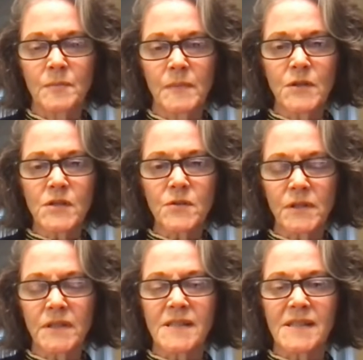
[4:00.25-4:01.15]
Most
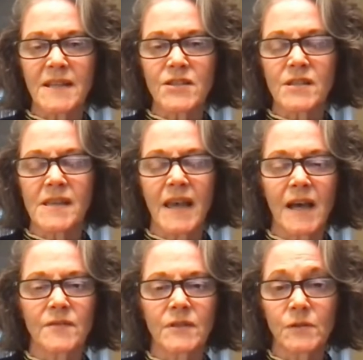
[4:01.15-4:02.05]
organizations
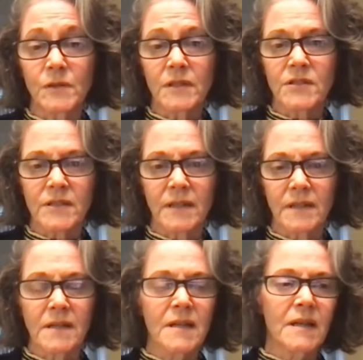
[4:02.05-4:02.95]
have an org
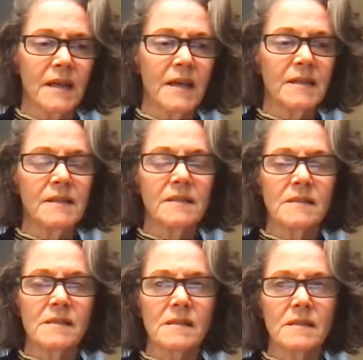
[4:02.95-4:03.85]
chart, and it is.